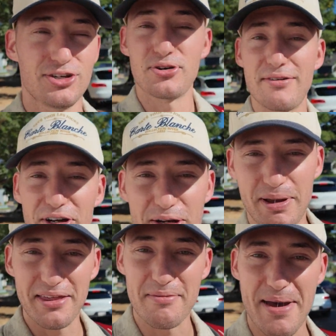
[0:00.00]
you're never gonna
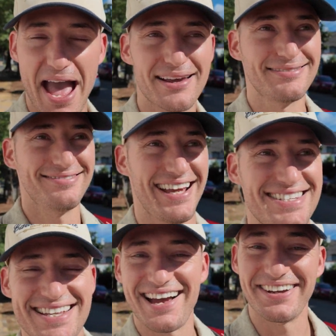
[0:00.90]
pay them back.
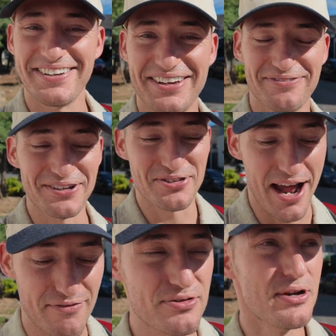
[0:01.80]
That's not how you get free
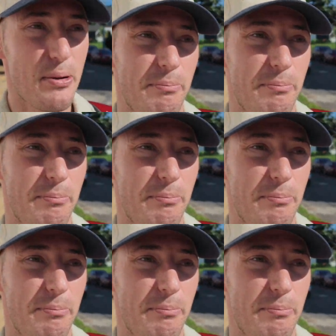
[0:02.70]
travel.